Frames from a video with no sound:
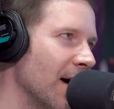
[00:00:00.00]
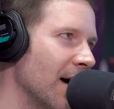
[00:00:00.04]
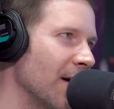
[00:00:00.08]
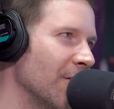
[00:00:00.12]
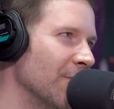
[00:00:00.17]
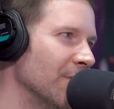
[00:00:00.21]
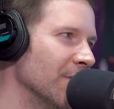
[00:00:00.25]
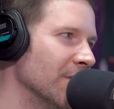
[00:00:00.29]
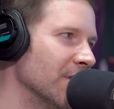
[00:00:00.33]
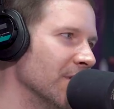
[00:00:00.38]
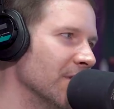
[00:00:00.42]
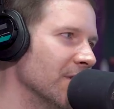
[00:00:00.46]
I
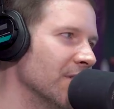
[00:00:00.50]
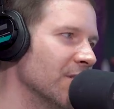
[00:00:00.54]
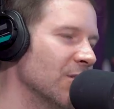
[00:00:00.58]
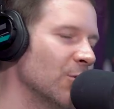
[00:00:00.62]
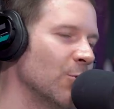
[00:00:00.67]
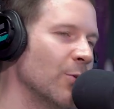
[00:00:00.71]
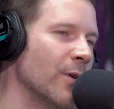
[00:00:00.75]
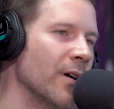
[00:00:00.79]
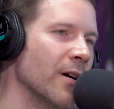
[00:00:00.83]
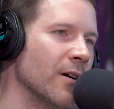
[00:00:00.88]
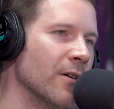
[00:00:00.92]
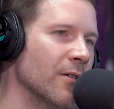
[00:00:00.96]
was
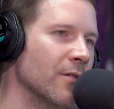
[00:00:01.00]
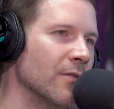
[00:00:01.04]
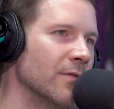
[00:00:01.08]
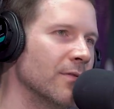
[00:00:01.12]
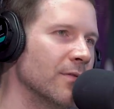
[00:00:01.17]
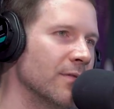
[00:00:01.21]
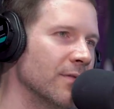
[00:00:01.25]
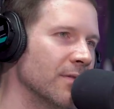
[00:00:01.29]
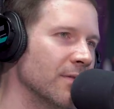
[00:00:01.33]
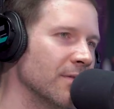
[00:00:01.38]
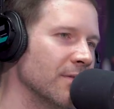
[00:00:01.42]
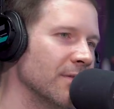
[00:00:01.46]

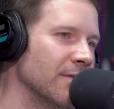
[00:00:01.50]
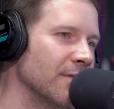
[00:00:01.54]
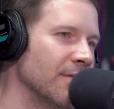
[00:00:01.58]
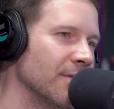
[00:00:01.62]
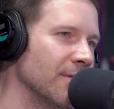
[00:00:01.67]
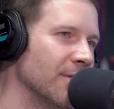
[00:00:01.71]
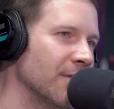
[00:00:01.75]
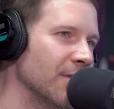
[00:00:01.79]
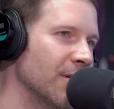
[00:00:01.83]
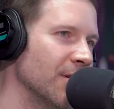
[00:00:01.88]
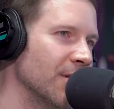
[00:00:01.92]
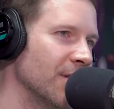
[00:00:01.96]
12,
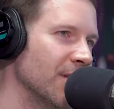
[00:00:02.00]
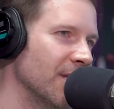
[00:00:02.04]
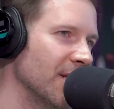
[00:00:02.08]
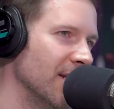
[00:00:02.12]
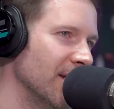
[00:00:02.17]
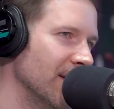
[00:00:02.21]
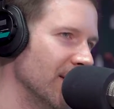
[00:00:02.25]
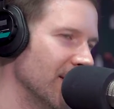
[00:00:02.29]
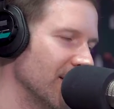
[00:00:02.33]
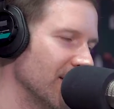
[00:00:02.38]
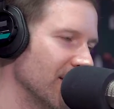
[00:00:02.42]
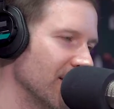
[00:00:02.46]

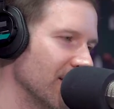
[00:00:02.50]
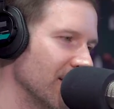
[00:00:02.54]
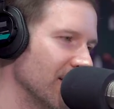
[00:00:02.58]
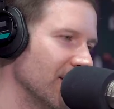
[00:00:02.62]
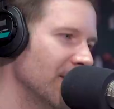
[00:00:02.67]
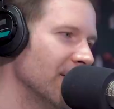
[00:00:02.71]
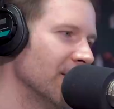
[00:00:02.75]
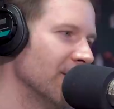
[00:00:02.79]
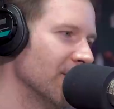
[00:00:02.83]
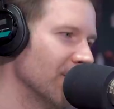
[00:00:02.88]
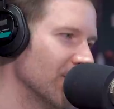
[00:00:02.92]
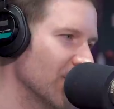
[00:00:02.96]
13 at the,
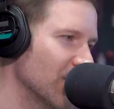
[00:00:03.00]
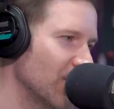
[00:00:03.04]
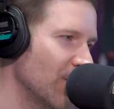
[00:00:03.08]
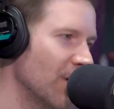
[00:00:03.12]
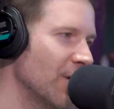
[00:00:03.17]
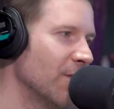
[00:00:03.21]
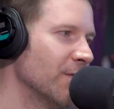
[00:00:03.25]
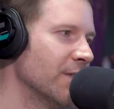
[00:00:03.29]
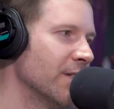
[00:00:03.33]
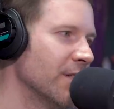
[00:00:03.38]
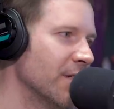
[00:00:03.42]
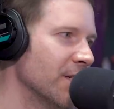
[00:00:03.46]
you know,
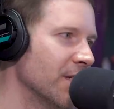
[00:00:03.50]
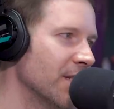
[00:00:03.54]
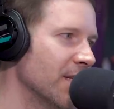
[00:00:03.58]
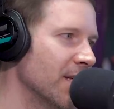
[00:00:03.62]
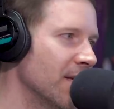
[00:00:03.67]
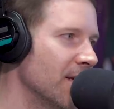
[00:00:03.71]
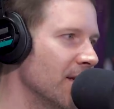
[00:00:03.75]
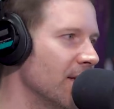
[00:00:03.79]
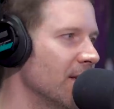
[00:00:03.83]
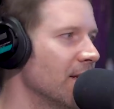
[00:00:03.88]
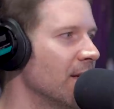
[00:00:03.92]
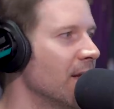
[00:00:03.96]
12,
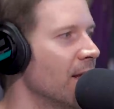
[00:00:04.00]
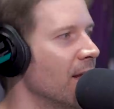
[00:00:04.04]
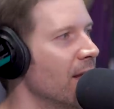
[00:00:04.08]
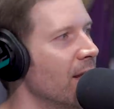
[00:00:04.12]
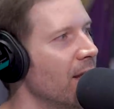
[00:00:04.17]
13.